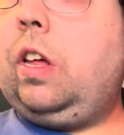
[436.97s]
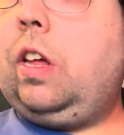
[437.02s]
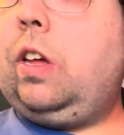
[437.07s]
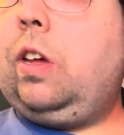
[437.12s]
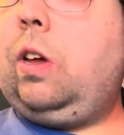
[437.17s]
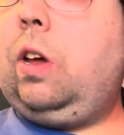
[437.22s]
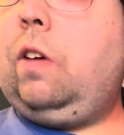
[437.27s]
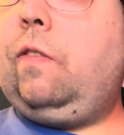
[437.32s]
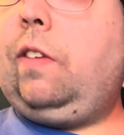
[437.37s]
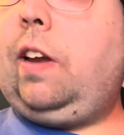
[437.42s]

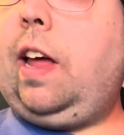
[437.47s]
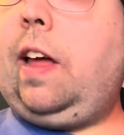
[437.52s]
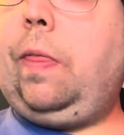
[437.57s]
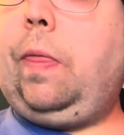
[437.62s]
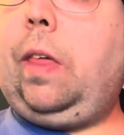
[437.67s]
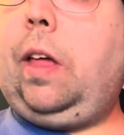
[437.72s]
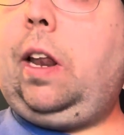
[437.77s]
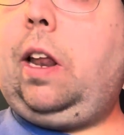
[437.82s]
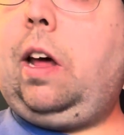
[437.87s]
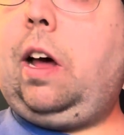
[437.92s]
You've led
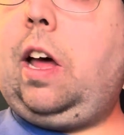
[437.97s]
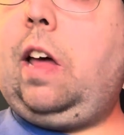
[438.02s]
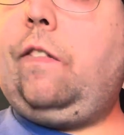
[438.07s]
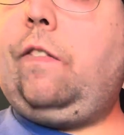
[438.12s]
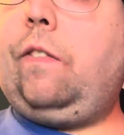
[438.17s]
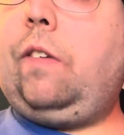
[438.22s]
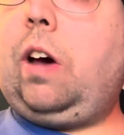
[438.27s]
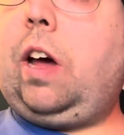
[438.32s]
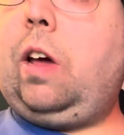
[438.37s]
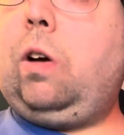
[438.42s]
the
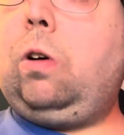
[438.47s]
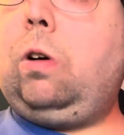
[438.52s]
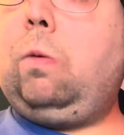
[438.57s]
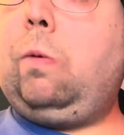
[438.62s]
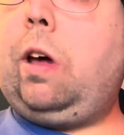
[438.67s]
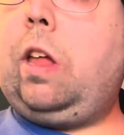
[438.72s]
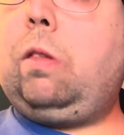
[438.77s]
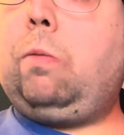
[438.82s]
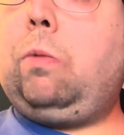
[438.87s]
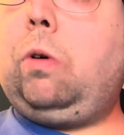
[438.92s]
life I
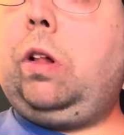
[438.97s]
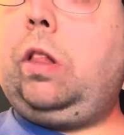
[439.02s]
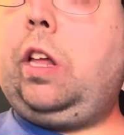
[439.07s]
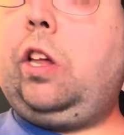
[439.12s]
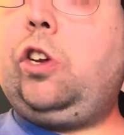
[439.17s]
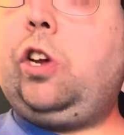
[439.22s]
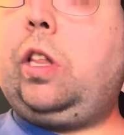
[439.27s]
always wanted